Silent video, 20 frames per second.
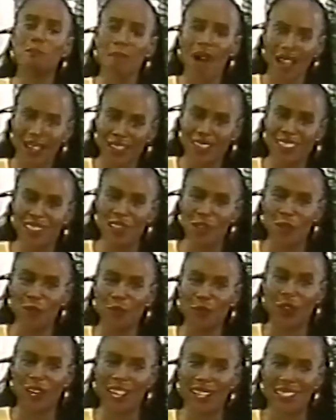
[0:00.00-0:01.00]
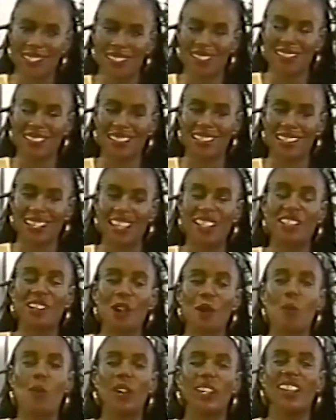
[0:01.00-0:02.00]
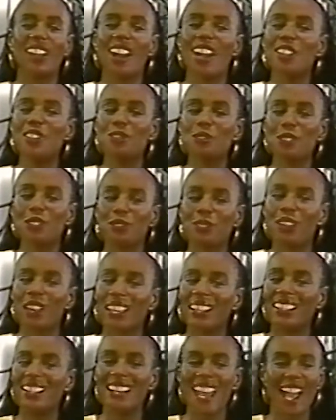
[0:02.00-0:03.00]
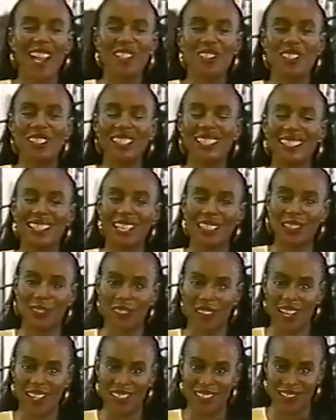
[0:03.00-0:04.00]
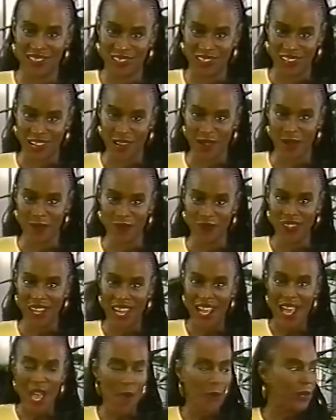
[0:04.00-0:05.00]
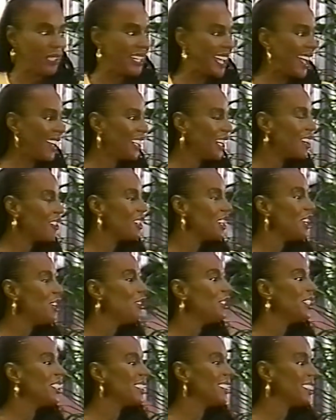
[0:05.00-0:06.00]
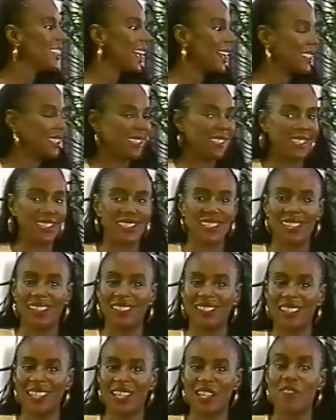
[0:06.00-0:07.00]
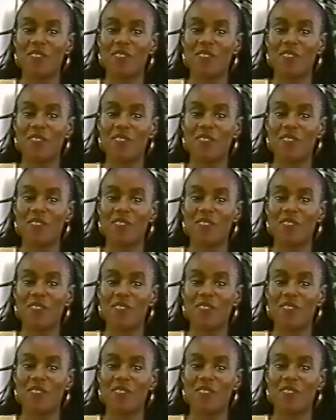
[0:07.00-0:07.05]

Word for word: is a milestone for Essence. It's our 100th nationally televised show. And we're down here in Houston, Texas at